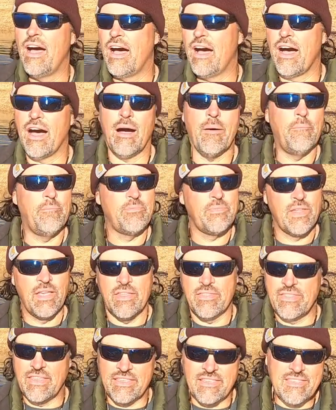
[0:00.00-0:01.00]
The
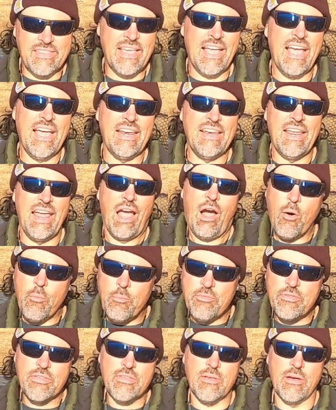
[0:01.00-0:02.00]
scent
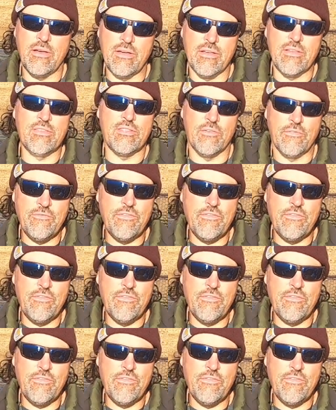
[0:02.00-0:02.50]
helps the